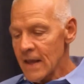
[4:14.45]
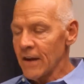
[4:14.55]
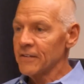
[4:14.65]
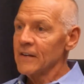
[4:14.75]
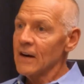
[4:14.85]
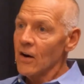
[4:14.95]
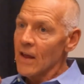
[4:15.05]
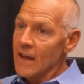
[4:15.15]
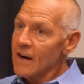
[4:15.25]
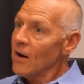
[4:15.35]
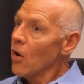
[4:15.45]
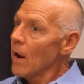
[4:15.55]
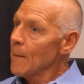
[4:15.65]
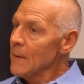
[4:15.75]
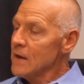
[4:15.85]
Yes, in an
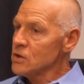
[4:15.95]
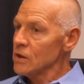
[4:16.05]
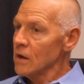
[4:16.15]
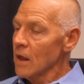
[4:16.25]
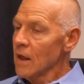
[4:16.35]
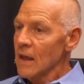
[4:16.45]
automation.